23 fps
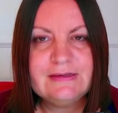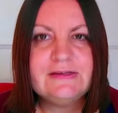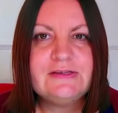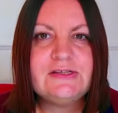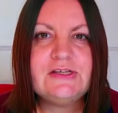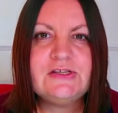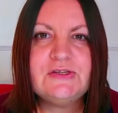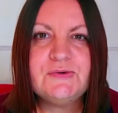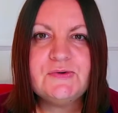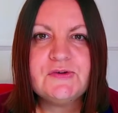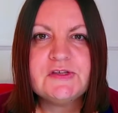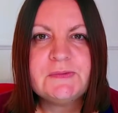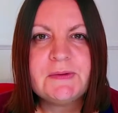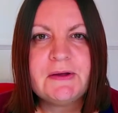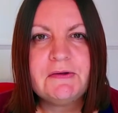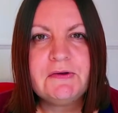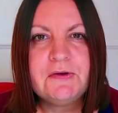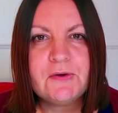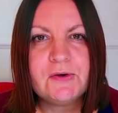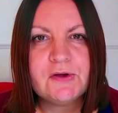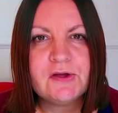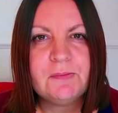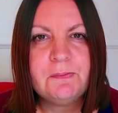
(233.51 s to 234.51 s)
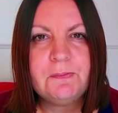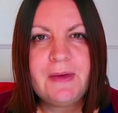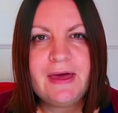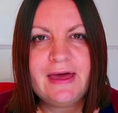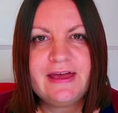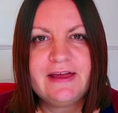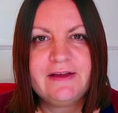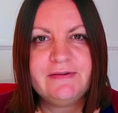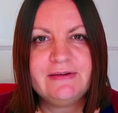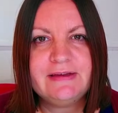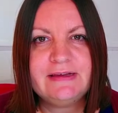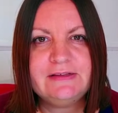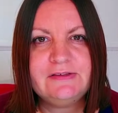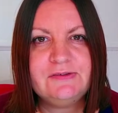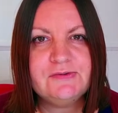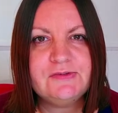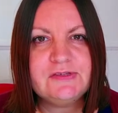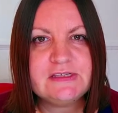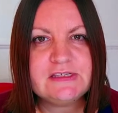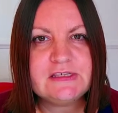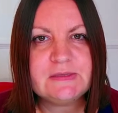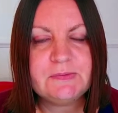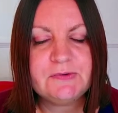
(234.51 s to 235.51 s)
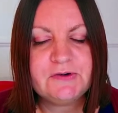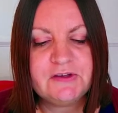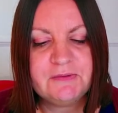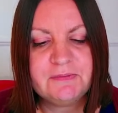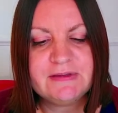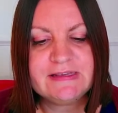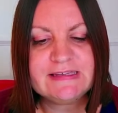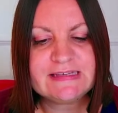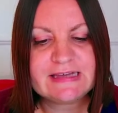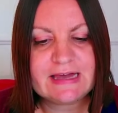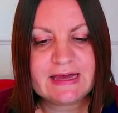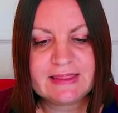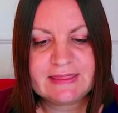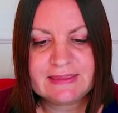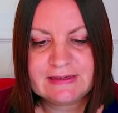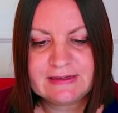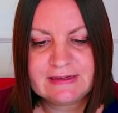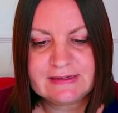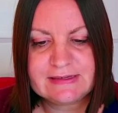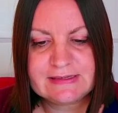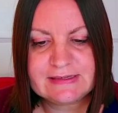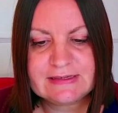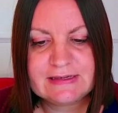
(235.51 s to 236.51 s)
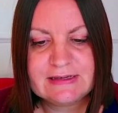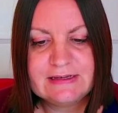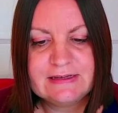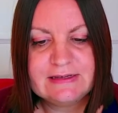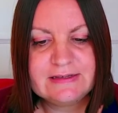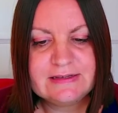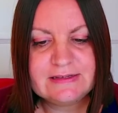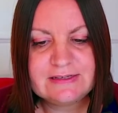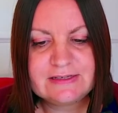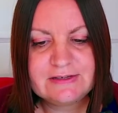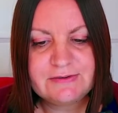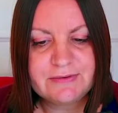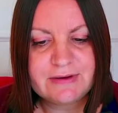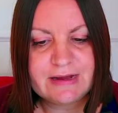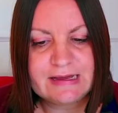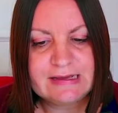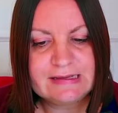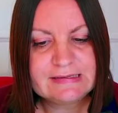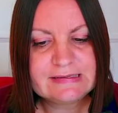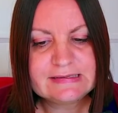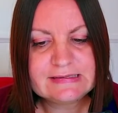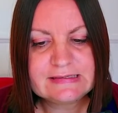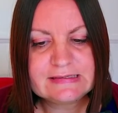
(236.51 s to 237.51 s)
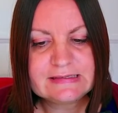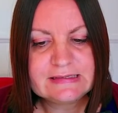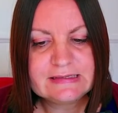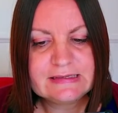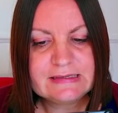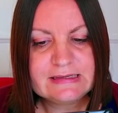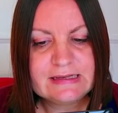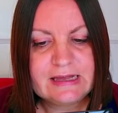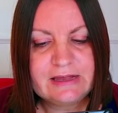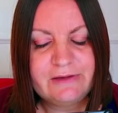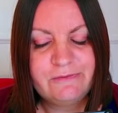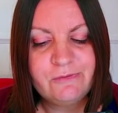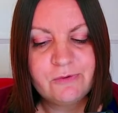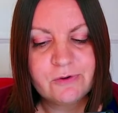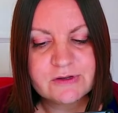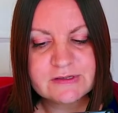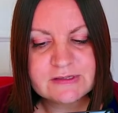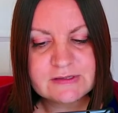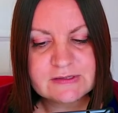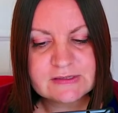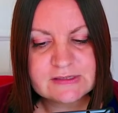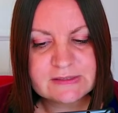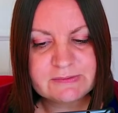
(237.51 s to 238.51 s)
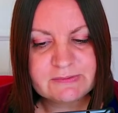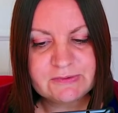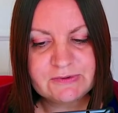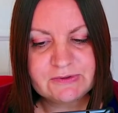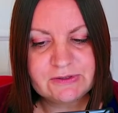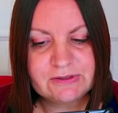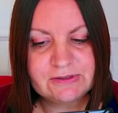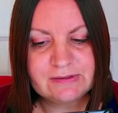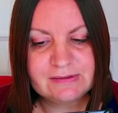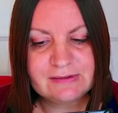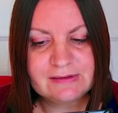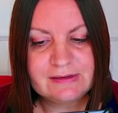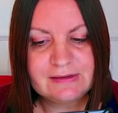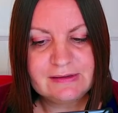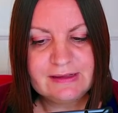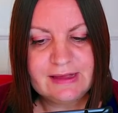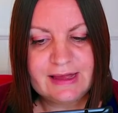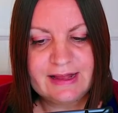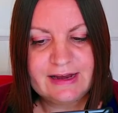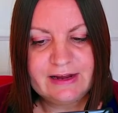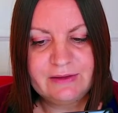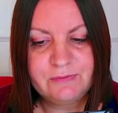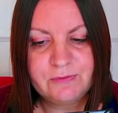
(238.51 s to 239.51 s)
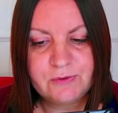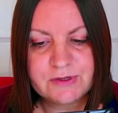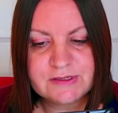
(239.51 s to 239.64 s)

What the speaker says: She talks about not comparing your disappointment to others. She writes, "It wasn't small and it